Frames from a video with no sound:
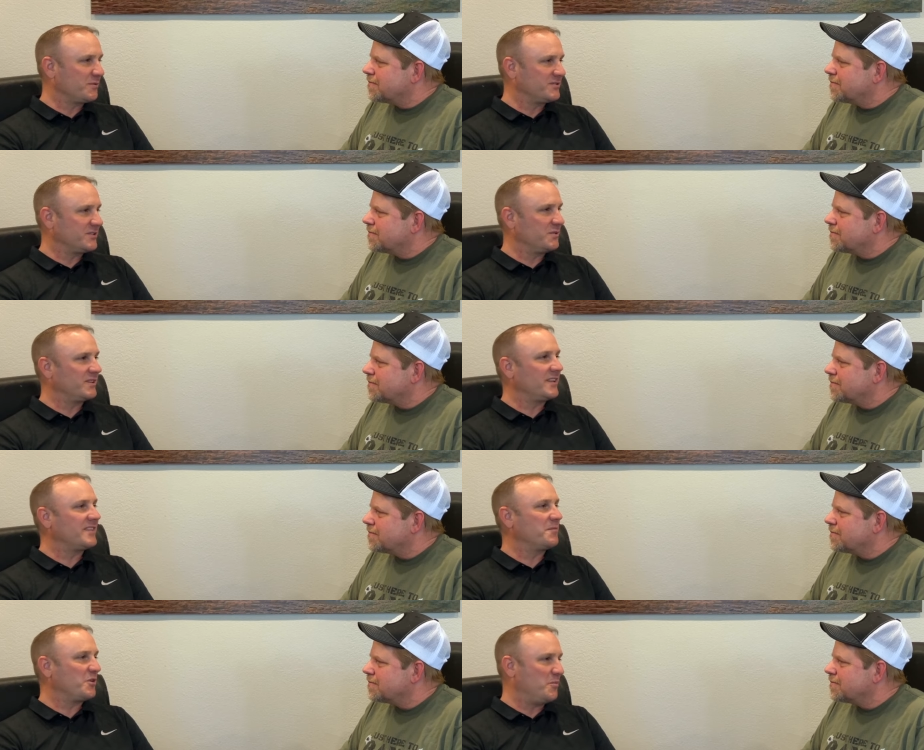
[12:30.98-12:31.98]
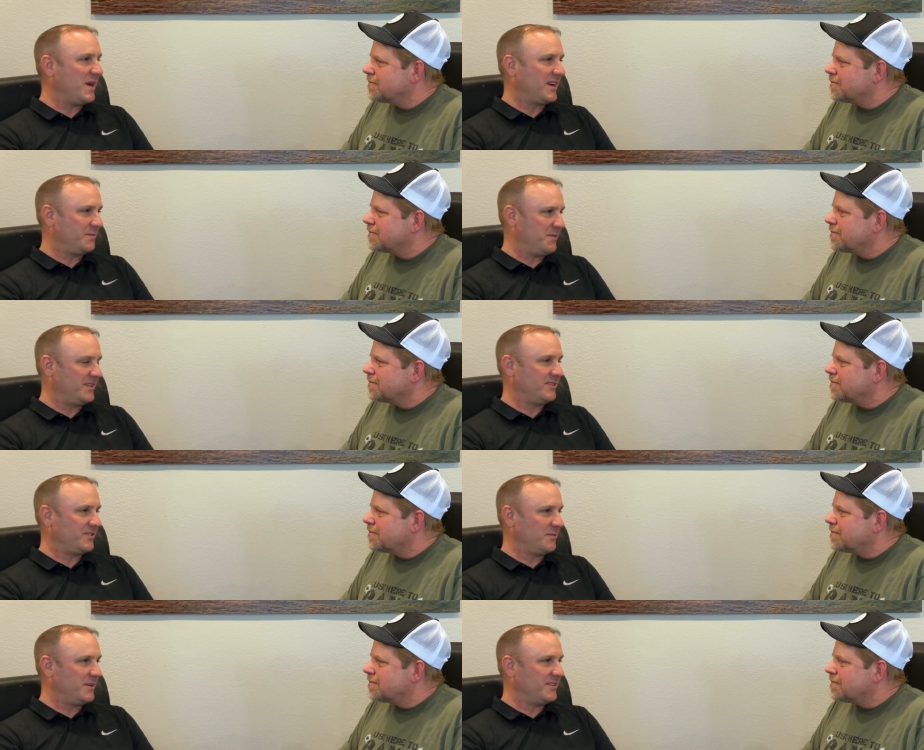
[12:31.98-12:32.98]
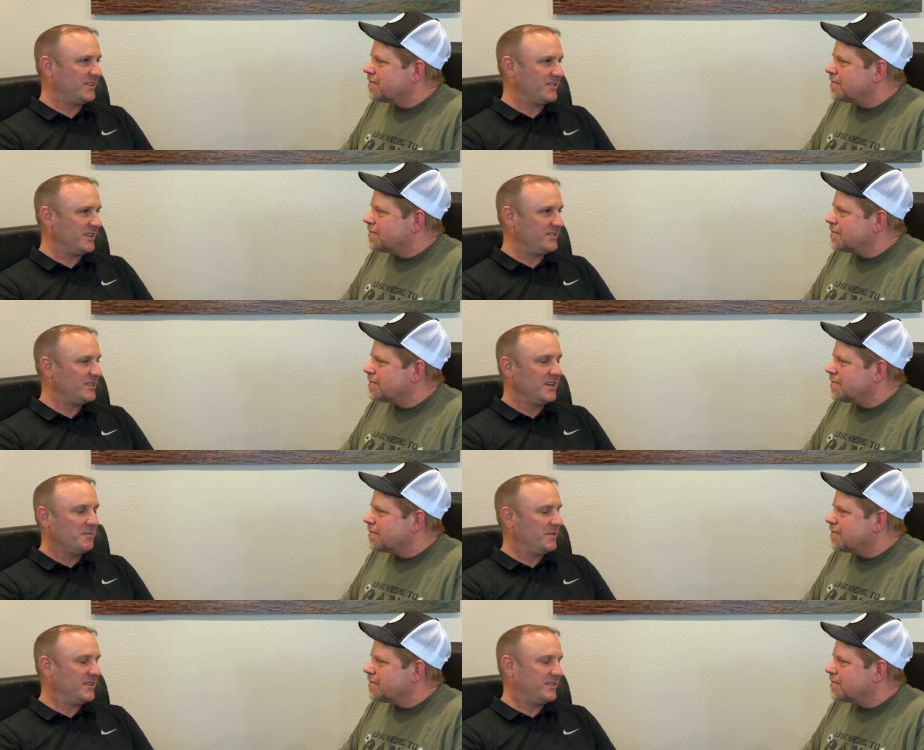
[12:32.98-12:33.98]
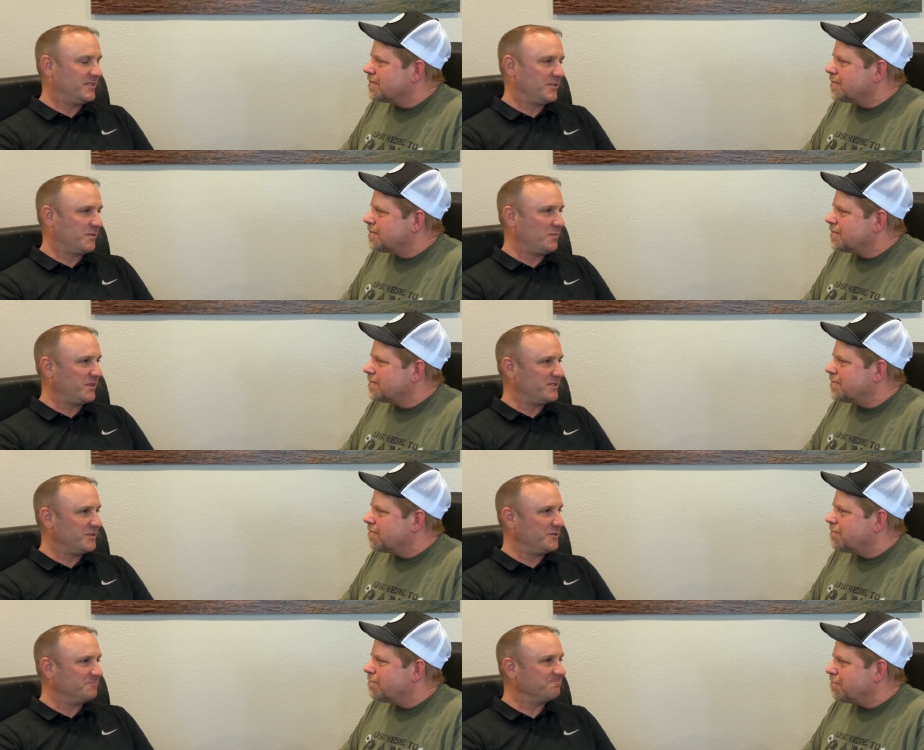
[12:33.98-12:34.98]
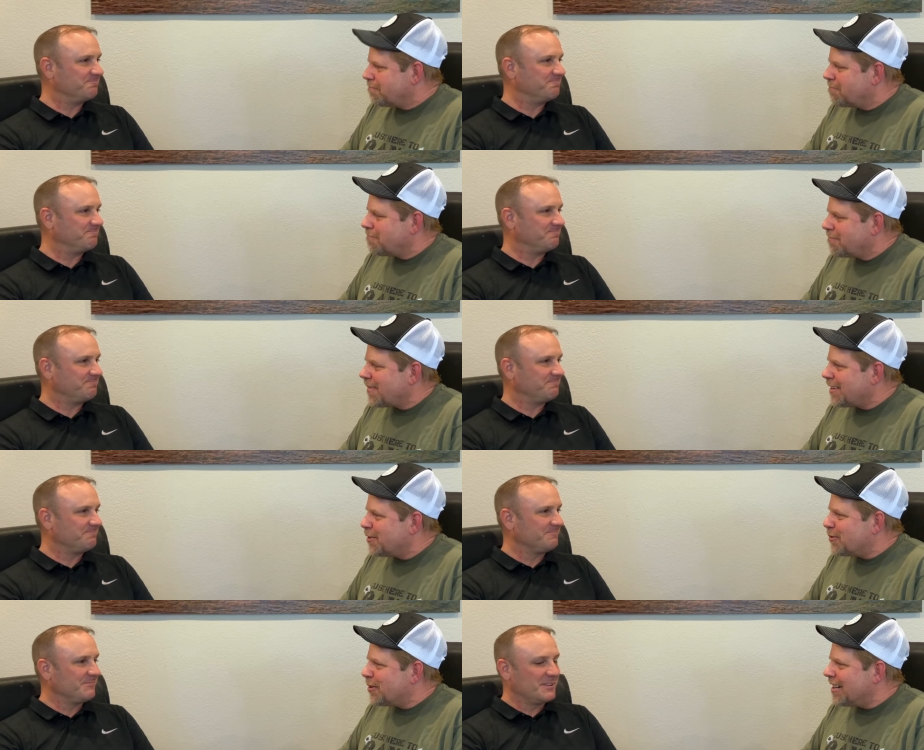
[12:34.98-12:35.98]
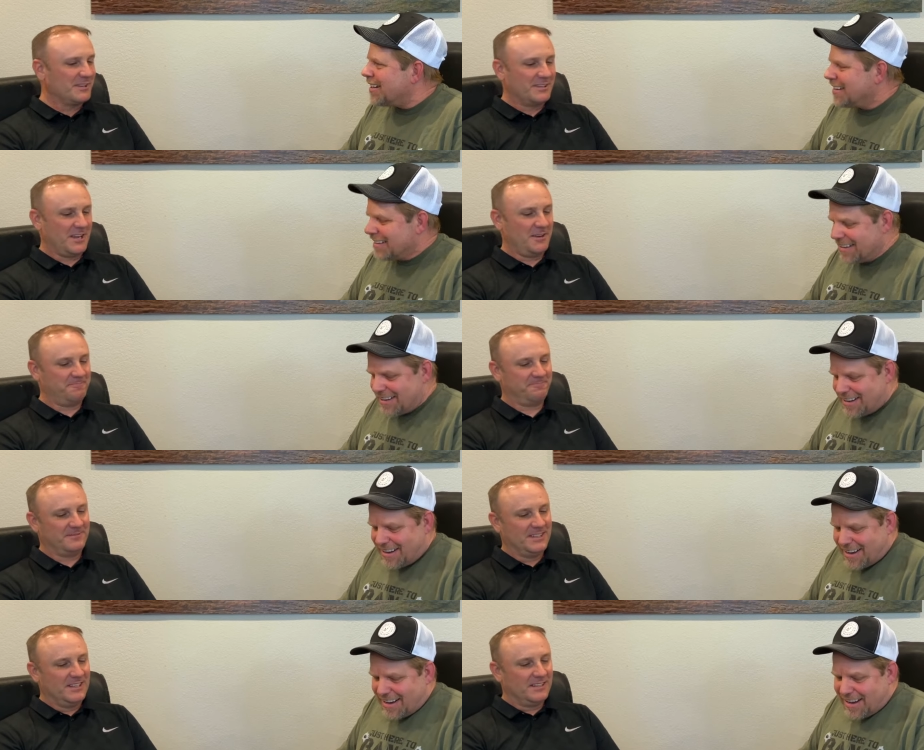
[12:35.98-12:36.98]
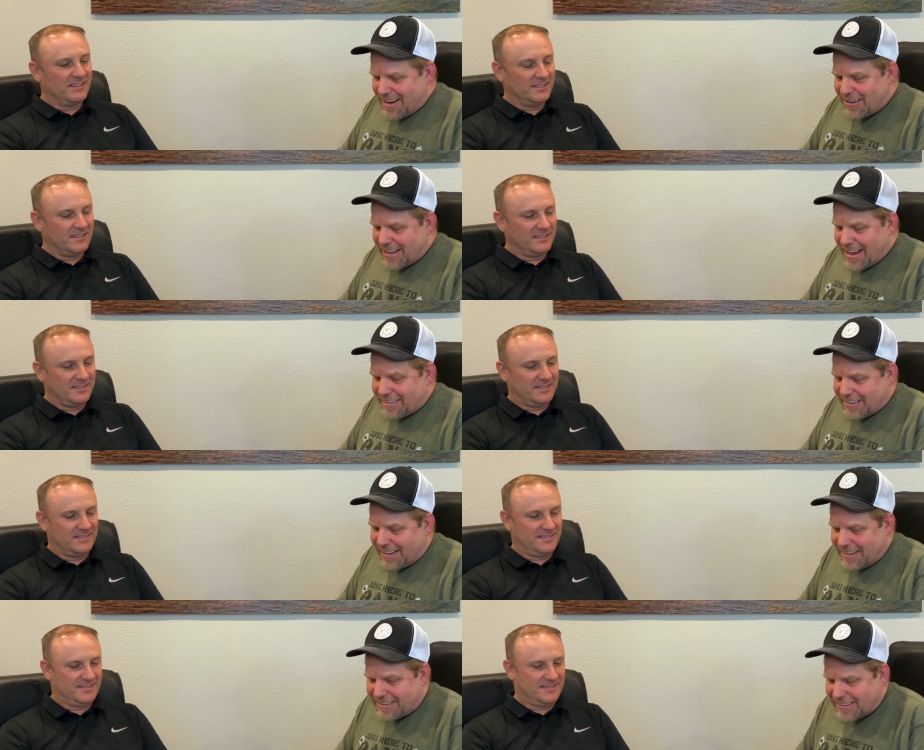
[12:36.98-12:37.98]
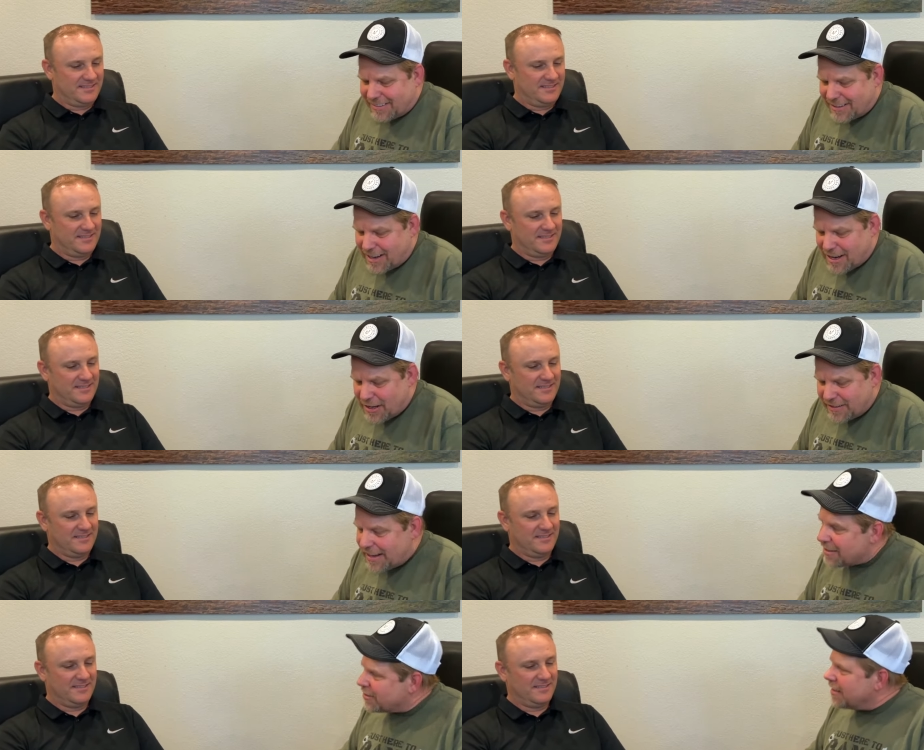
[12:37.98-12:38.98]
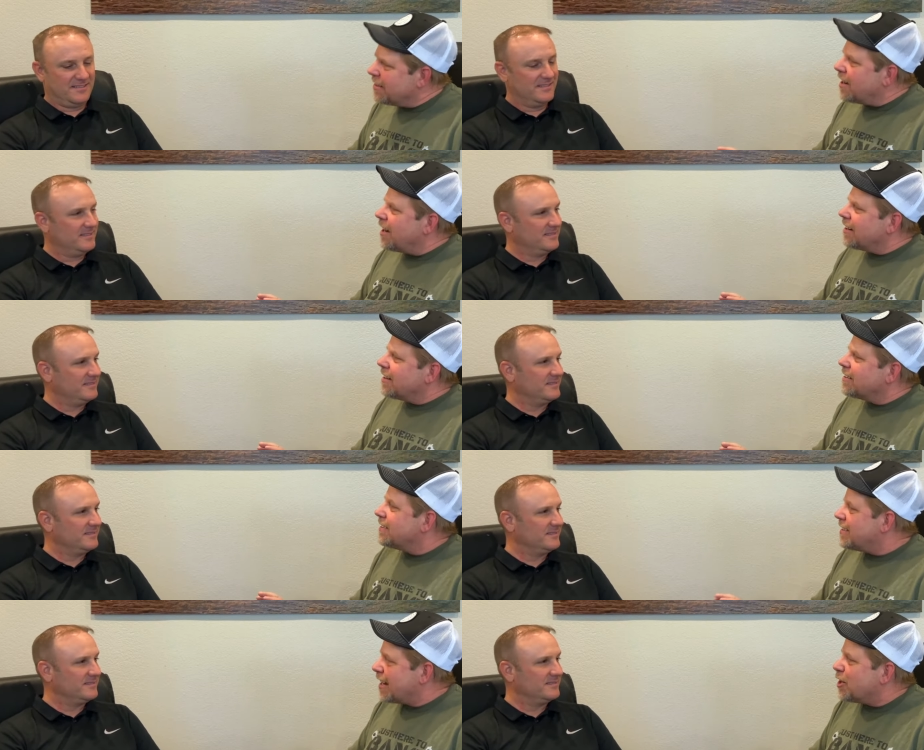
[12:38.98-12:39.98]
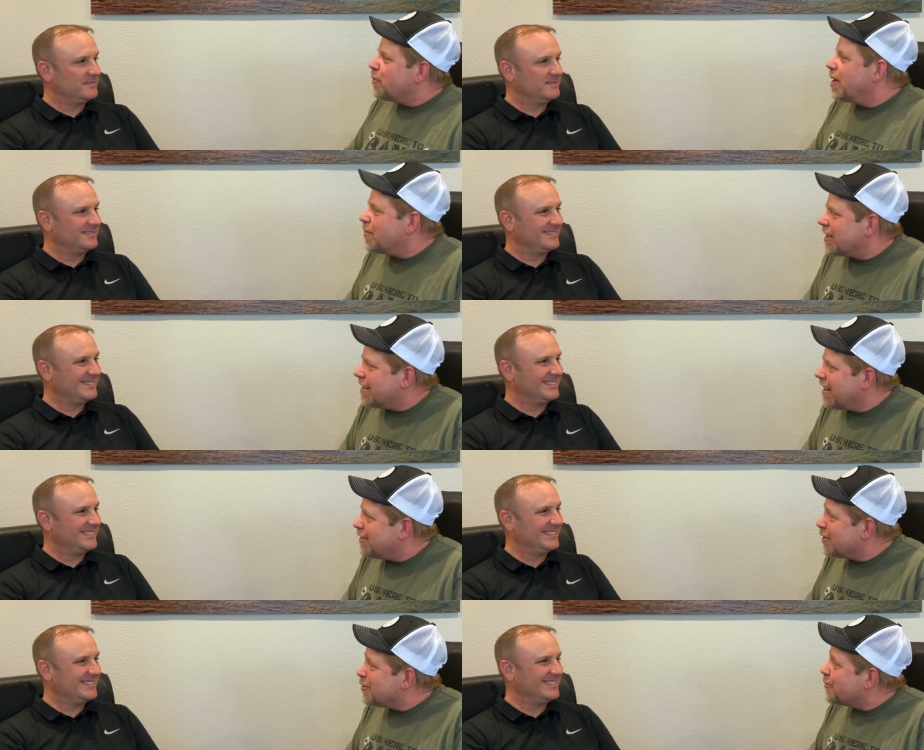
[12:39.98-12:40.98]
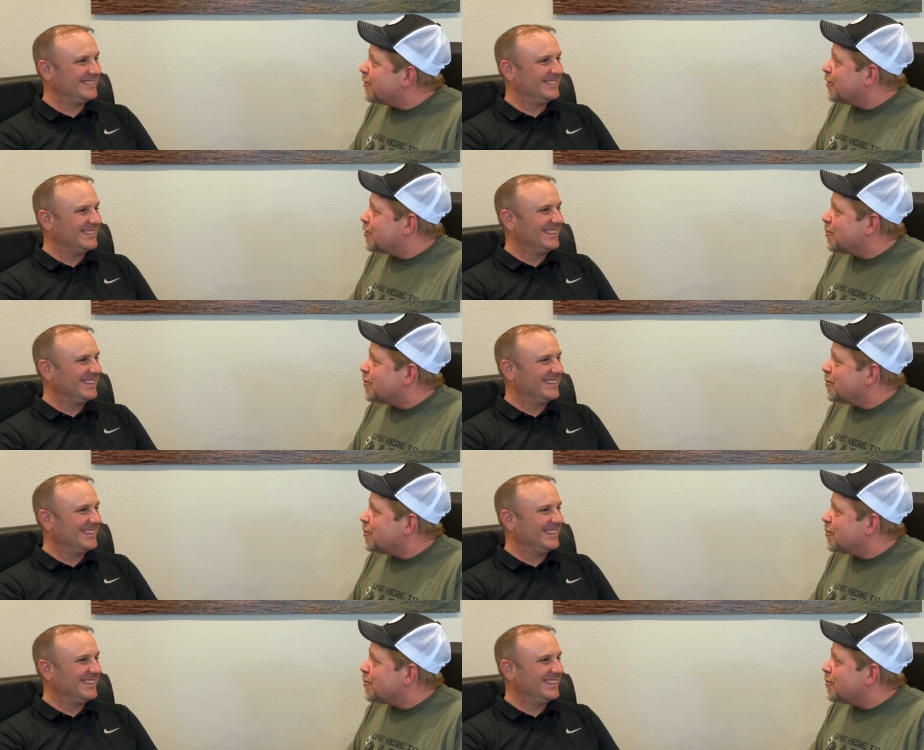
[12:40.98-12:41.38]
Speaker 1: wants to do it, let them go back and make try to make that change. But this isn't the right place to do it.
Speaker 2: Agree. Okay. And our last case is, uh, is actually not a Second Amendment case, it's a First